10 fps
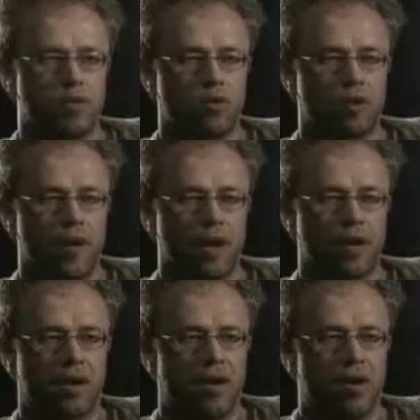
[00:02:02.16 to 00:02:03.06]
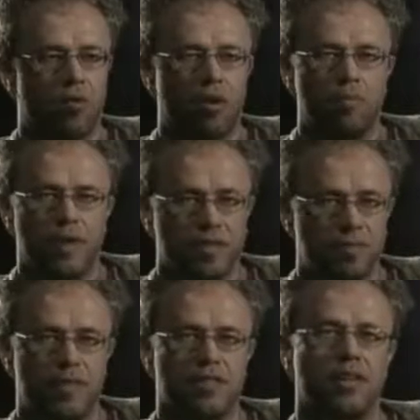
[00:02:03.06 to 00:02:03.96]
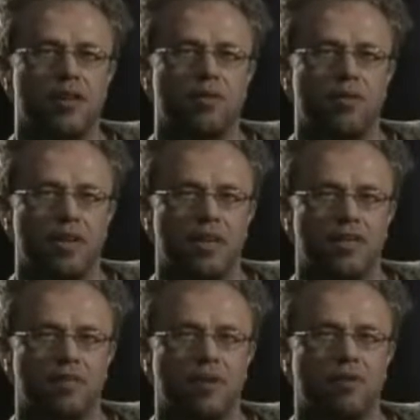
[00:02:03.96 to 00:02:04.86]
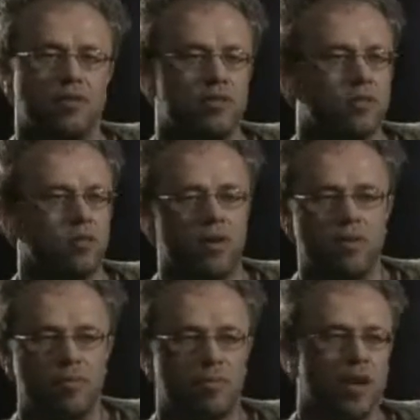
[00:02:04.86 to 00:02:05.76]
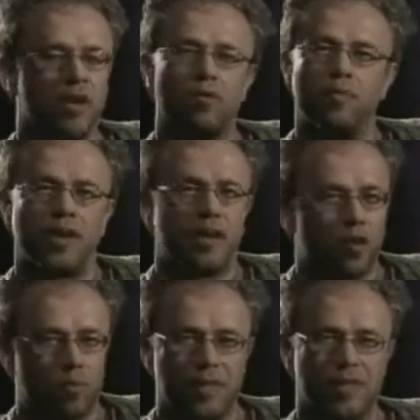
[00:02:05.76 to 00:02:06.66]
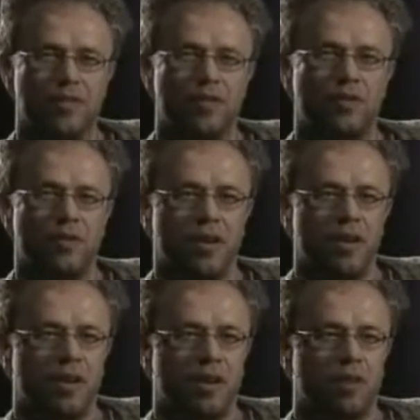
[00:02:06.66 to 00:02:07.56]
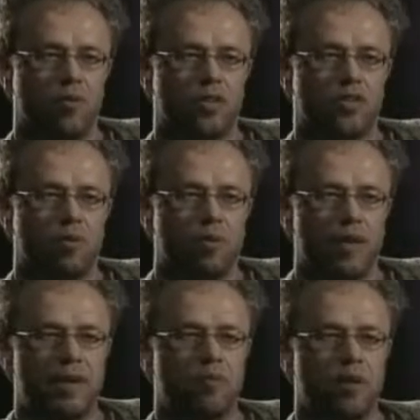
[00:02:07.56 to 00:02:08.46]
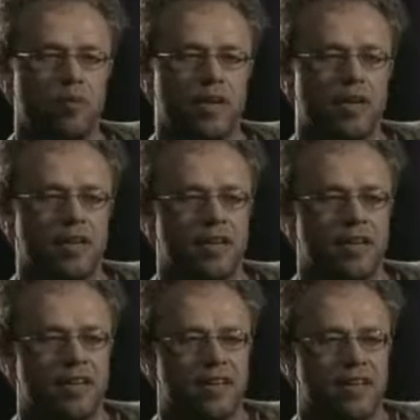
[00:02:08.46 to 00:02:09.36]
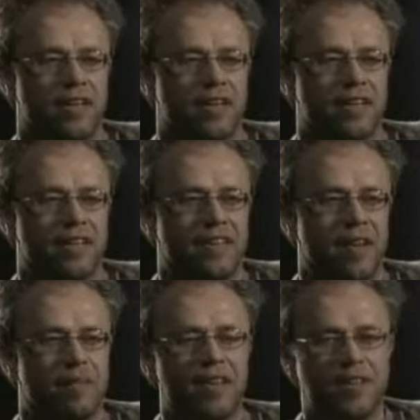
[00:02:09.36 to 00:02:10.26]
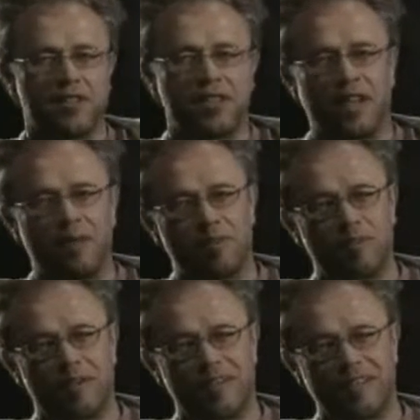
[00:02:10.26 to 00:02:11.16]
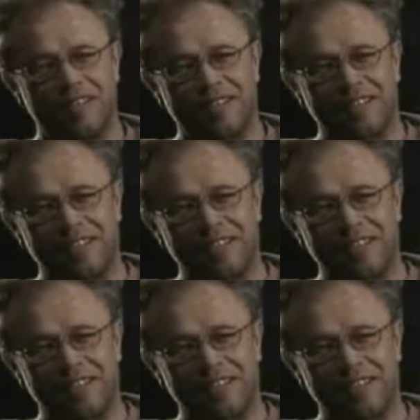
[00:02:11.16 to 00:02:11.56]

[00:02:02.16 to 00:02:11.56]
when we talk about what must be so, as opposed to what might or might not be so? What do we mean when we... I play this game with my